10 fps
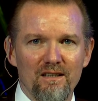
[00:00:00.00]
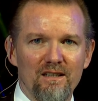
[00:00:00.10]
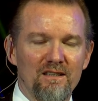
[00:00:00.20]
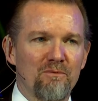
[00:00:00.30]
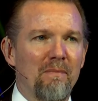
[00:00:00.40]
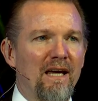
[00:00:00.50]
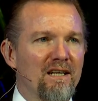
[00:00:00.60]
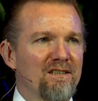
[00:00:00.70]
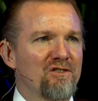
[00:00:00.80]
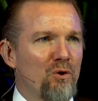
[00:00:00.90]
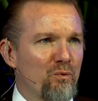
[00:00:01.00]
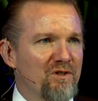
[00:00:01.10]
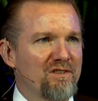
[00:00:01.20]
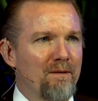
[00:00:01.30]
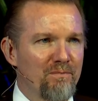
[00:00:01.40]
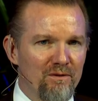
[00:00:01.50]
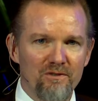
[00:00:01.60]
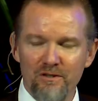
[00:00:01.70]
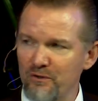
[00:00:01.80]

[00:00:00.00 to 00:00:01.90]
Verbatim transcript: has made us so receptive to